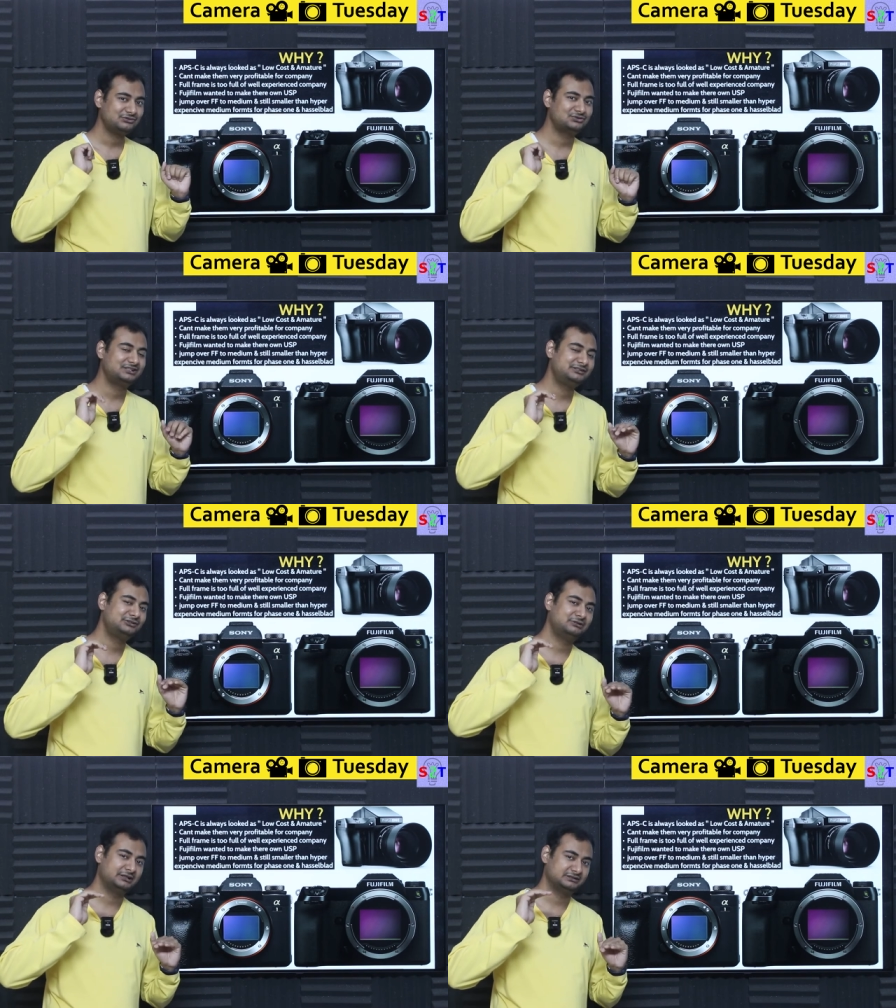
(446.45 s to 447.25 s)
So they
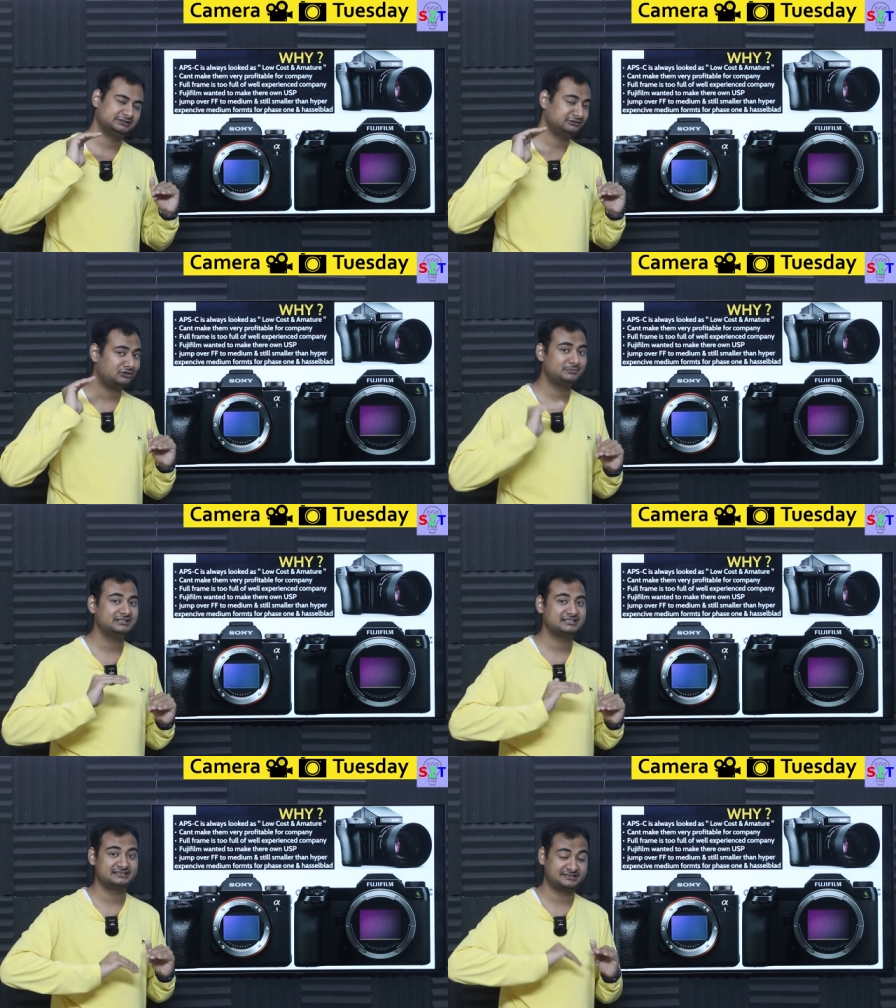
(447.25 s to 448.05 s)
did, uh, did not
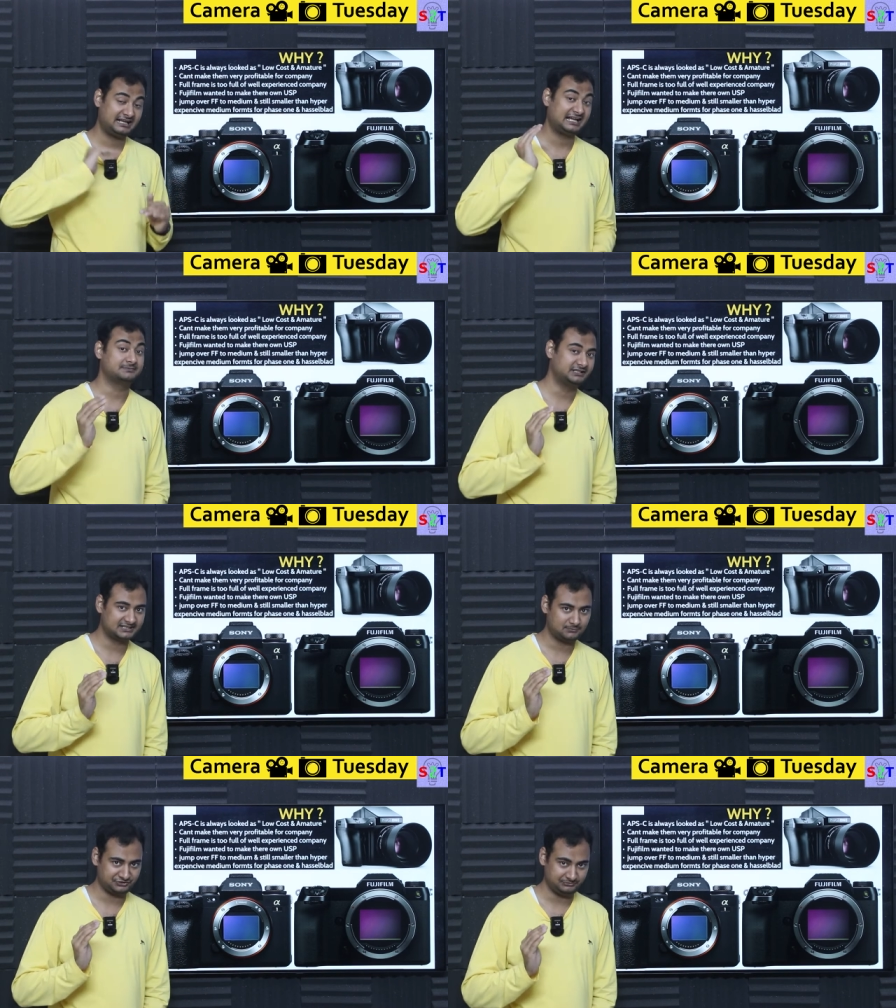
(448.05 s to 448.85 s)
make the sensor as big
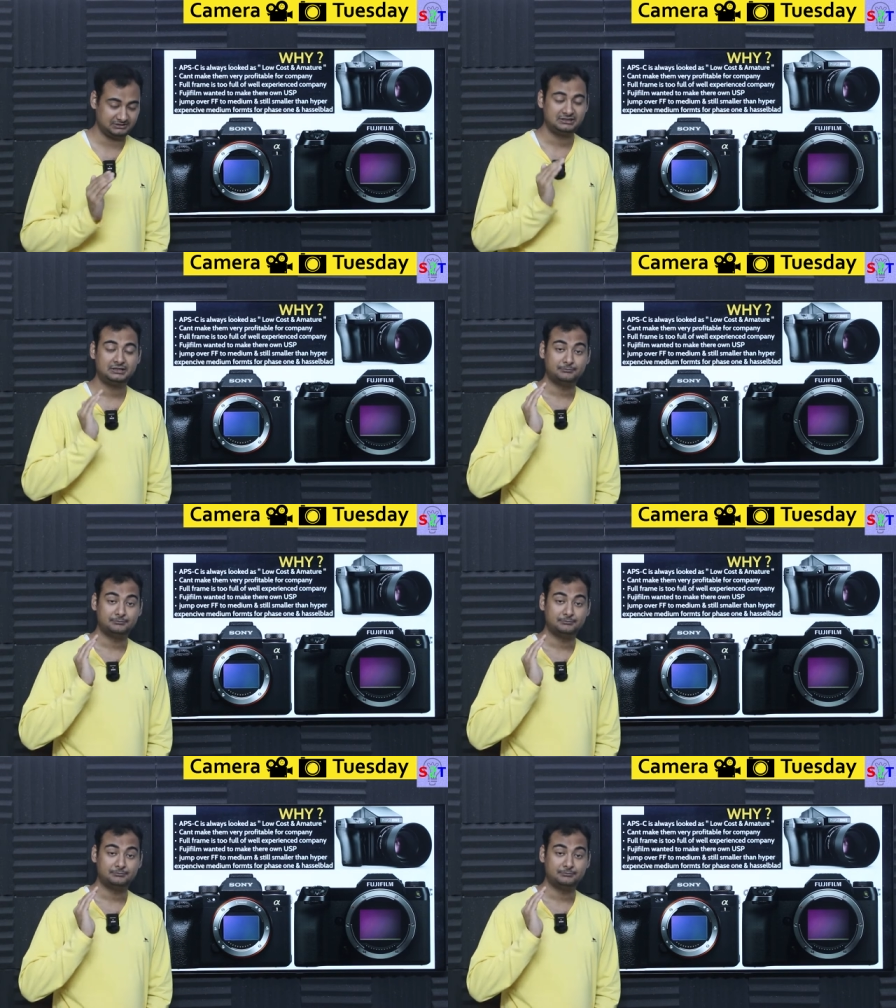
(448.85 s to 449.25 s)
as possible.